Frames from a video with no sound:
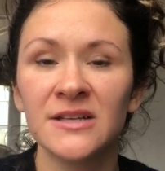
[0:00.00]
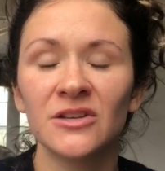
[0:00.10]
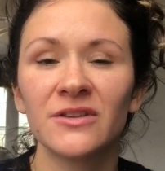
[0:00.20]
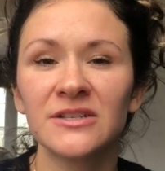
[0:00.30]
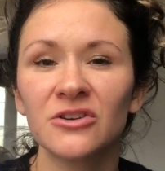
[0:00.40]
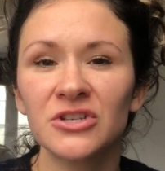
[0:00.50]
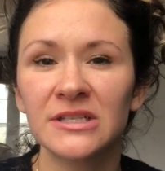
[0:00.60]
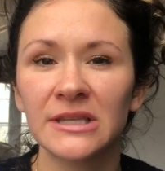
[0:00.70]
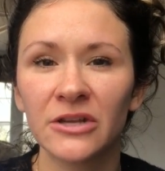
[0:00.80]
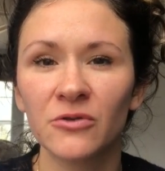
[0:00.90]
so these are
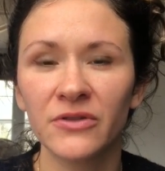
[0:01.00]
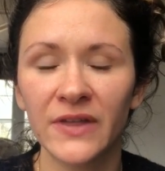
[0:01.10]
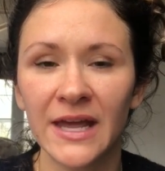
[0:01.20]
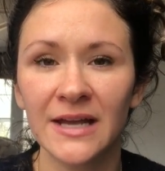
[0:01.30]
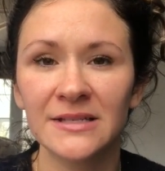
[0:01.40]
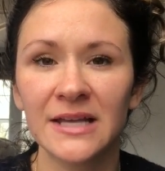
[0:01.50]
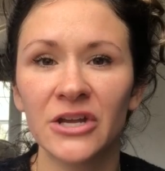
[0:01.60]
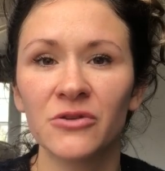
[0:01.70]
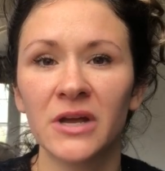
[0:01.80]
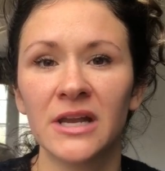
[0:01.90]
just little things that
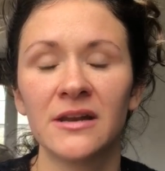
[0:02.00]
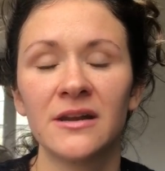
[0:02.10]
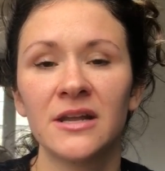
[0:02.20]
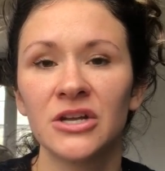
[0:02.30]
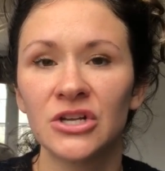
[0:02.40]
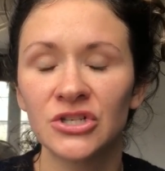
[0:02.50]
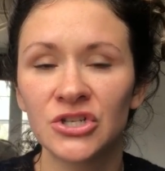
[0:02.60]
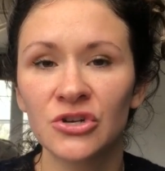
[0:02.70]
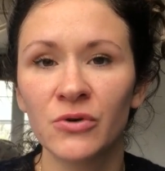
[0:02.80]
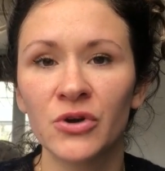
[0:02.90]
you can
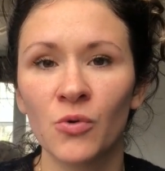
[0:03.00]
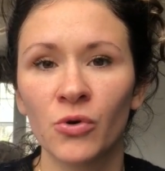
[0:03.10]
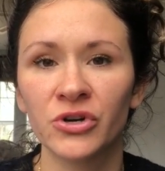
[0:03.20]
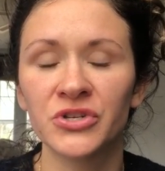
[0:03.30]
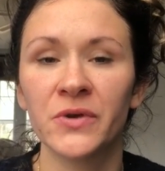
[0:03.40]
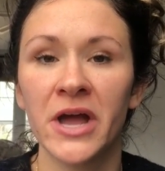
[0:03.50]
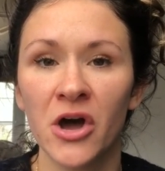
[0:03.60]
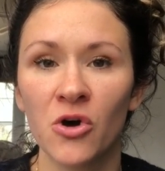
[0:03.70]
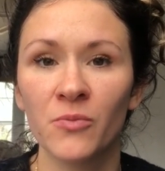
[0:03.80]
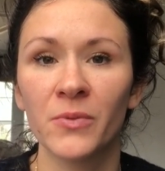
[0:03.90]
do in order to
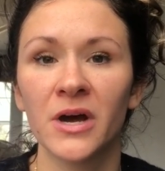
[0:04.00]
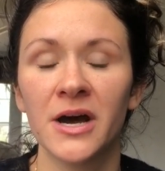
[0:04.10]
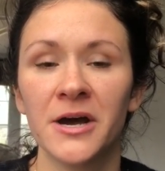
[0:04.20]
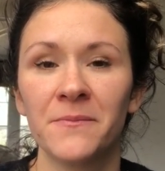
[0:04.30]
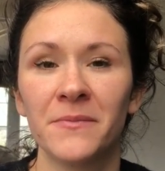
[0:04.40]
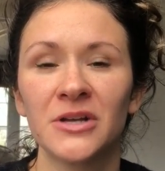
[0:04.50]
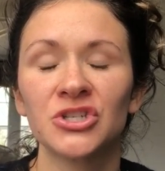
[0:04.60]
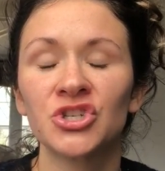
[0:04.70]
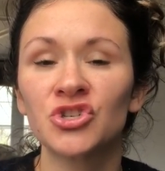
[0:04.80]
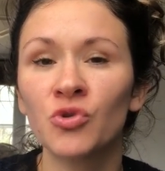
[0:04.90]
help um,
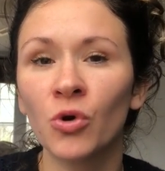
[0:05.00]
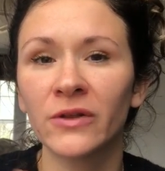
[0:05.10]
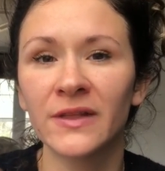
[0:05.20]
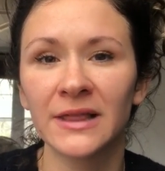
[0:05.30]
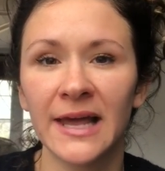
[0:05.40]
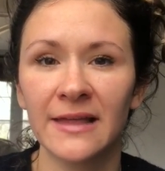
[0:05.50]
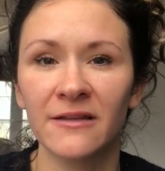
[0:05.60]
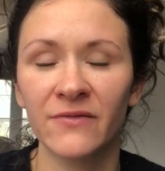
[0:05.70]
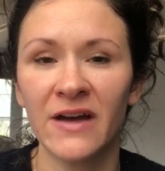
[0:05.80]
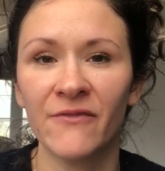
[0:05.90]
shorten the length
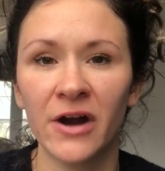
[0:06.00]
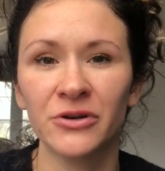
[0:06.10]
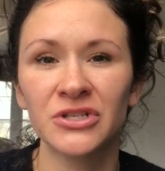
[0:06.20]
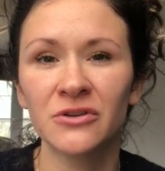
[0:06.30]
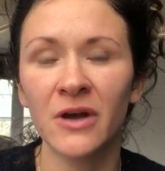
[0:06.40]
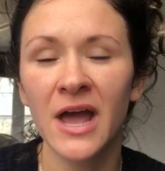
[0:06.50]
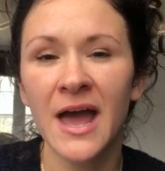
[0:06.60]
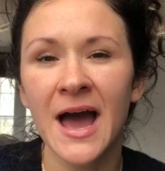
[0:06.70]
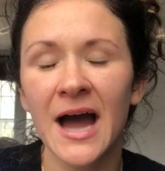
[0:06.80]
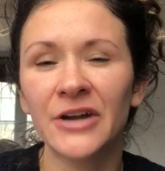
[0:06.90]
of that virus. You,
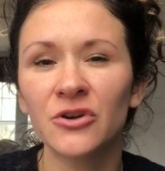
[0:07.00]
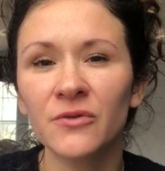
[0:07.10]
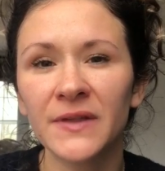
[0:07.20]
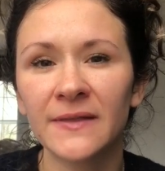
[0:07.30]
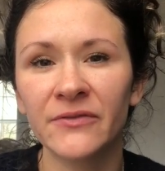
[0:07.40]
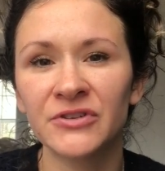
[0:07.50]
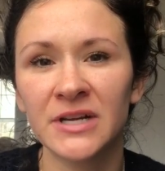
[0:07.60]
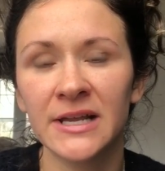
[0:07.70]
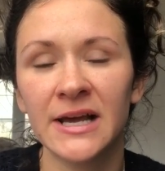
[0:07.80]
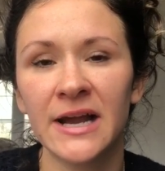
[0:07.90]
I don't think that there's
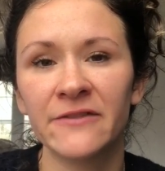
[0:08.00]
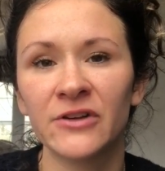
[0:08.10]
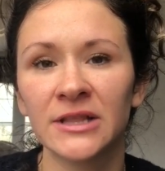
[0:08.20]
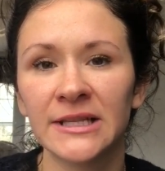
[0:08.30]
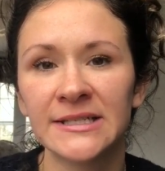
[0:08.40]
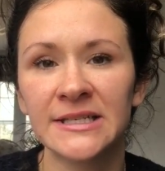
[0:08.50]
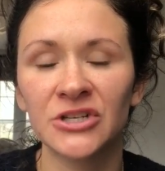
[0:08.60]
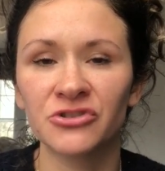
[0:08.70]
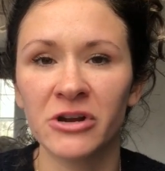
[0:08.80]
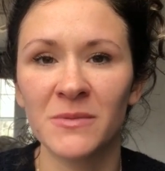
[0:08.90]
any kind of holistic
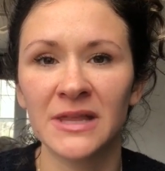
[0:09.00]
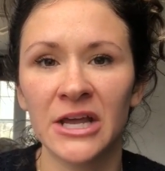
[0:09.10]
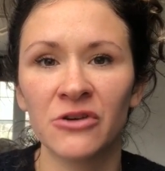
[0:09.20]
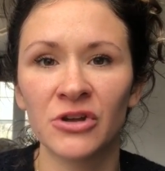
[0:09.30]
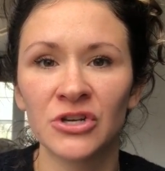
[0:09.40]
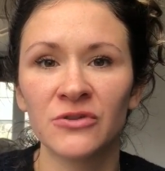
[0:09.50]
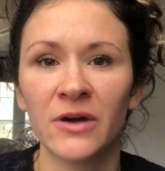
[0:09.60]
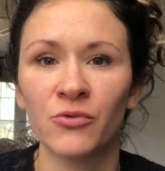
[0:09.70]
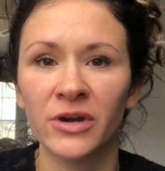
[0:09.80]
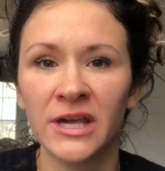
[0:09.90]
treatment that you can do
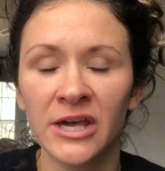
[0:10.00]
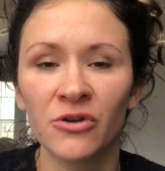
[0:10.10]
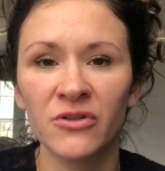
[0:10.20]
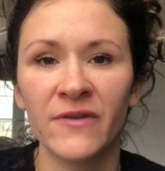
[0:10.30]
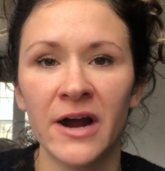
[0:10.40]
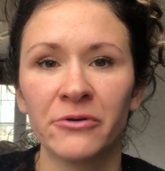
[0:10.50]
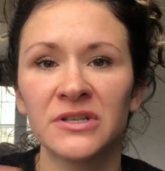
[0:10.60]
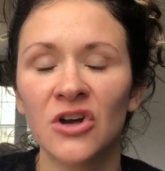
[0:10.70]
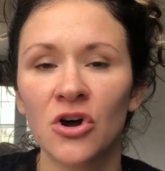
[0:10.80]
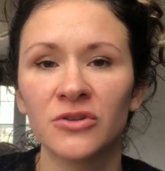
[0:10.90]
that will kill the
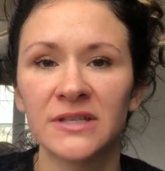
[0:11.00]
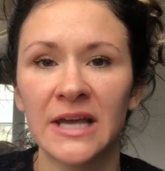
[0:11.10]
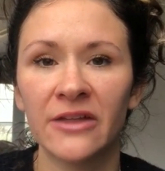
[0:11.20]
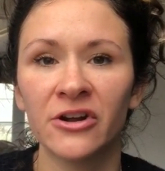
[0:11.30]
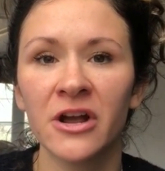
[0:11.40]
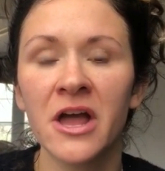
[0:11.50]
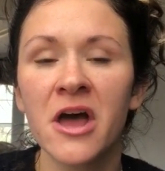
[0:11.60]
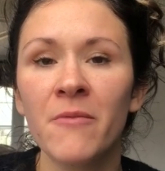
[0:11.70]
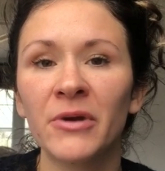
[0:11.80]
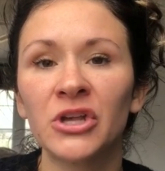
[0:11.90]
virus altogether,
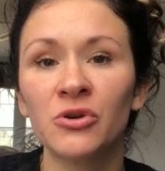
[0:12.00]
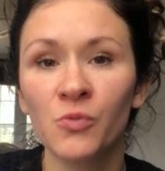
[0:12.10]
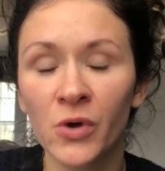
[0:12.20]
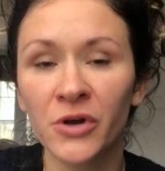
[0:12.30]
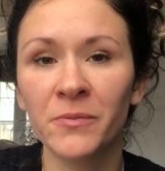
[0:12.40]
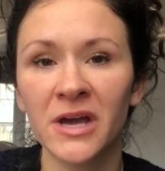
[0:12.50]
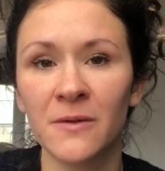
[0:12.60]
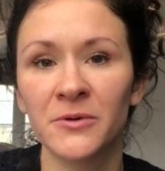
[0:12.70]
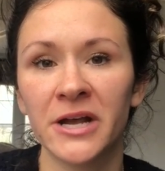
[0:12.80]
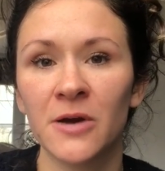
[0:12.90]
but you will be
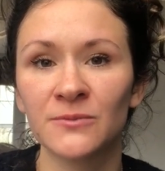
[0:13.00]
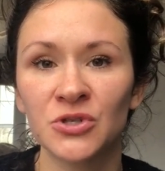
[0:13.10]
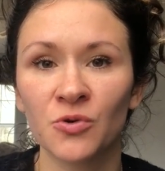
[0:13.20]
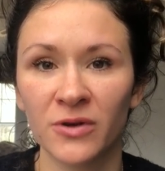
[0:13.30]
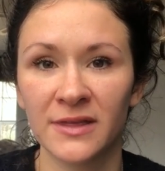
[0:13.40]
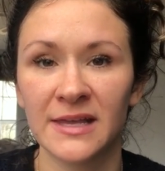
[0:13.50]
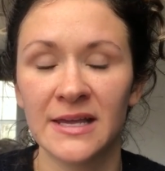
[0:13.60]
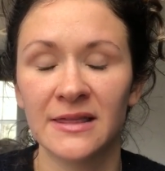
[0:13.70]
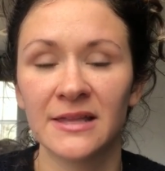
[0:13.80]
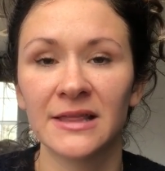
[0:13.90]
able to help shorten
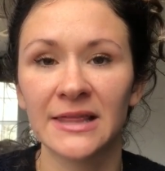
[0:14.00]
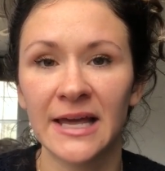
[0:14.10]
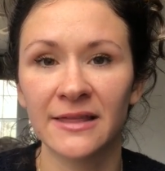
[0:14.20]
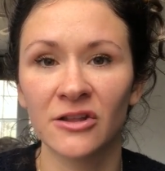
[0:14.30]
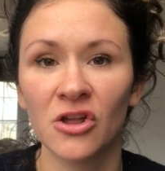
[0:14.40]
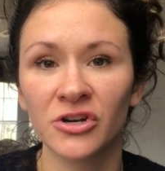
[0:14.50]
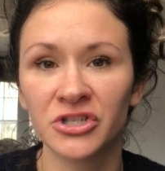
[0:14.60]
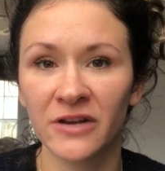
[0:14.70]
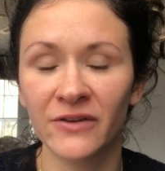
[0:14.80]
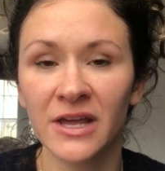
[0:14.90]
the the, the
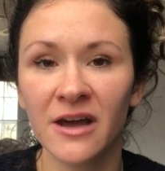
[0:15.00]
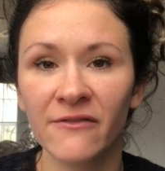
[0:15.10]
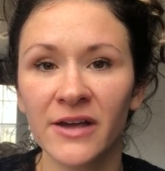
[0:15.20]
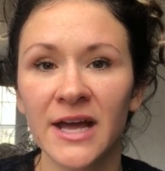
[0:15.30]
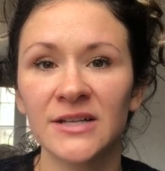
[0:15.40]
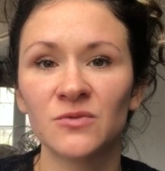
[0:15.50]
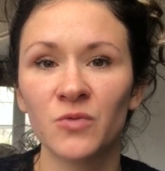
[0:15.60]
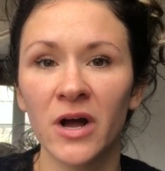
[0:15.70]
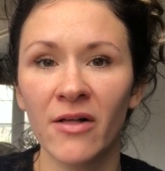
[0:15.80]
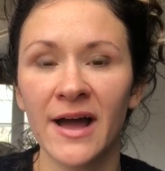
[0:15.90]
longevity of it as
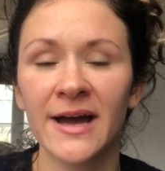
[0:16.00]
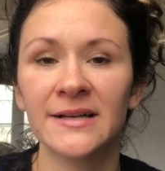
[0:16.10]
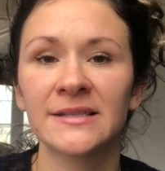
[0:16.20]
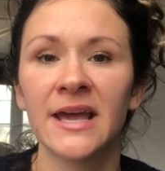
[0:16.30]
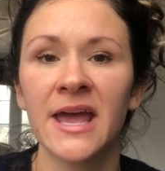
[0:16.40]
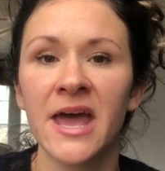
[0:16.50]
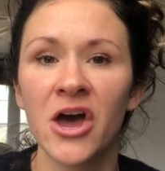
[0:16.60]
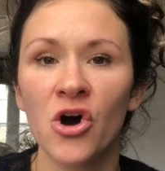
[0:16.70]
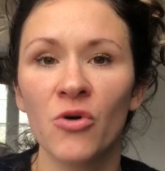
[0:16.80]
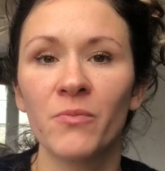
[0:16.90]
well as
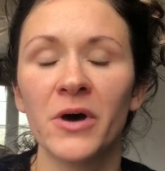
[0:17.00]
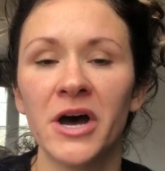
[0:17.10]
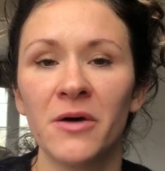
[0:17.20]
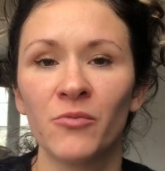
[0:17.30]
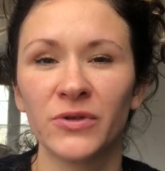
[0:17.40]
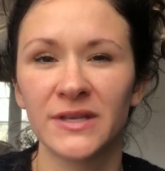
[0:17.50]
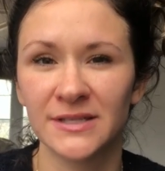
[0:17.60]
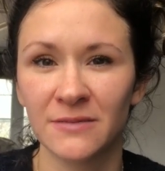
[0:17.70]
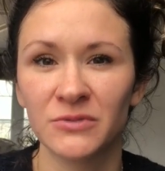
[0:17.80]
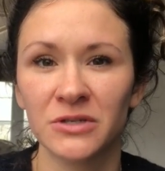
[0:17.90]
help um, with the
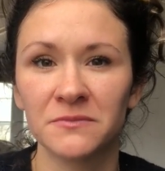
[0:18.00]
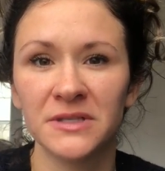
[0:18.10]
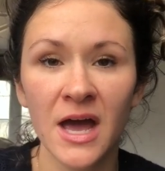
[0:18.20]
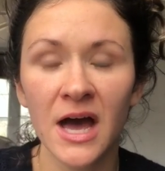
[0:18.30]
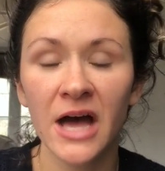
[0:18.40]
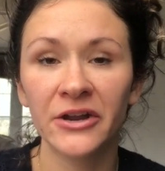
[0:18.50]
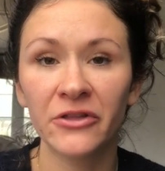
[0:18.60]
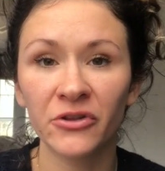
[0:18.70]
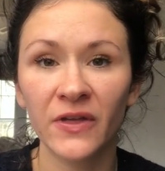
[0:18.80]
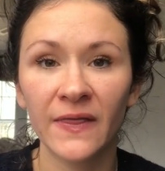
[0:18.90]
symptoms.
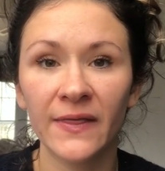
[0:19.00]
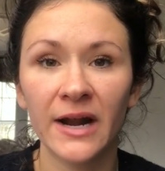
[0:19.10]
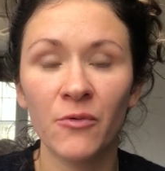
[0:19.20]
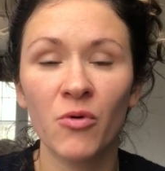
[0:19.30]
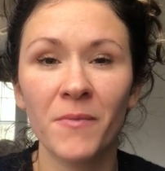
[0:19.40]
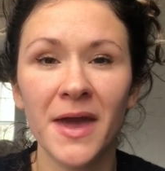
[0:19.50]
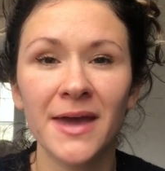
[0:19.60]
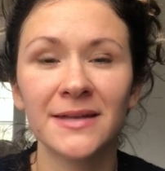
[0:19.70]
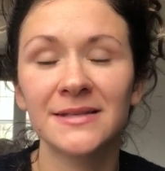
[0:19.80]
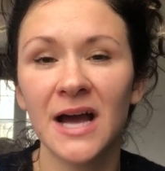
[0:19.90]
Another thing that I will
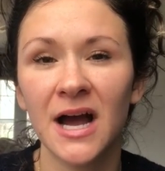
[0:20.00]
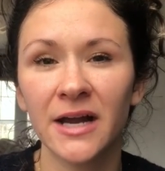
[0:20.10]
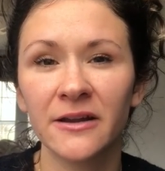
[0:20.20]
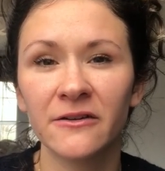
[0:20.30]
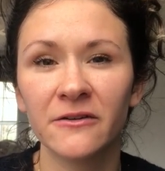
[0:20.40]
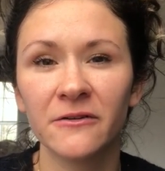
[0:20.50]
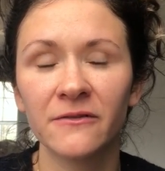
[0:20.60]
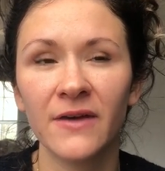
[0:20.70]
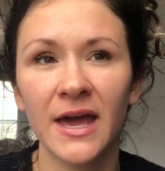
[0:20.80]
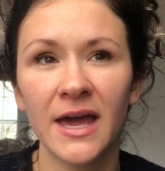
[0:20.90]
make is kind
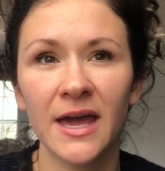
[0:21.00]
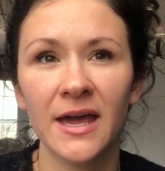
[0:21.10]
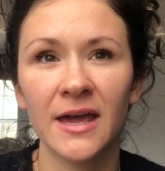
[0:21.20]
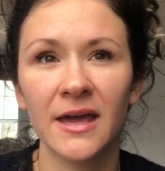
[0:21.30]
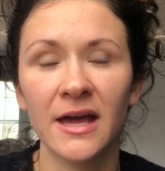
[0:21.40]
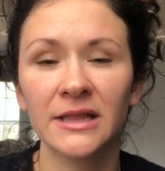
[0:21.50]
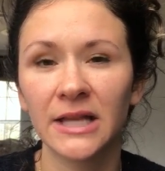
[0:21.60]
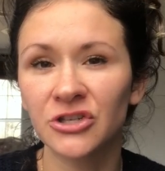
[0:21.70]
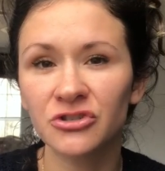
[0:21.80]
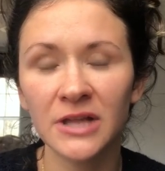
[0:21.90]
of a
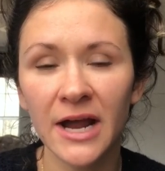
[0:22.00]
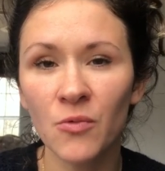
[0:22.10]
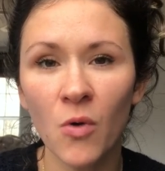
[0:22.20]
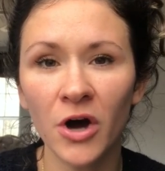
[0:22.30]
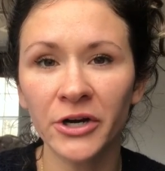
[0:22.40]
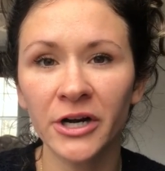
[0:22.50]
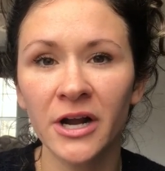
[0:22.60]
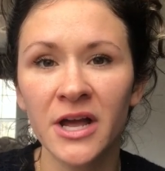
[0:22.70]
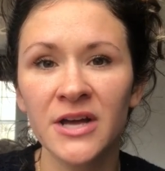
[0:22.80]
electrolyte water.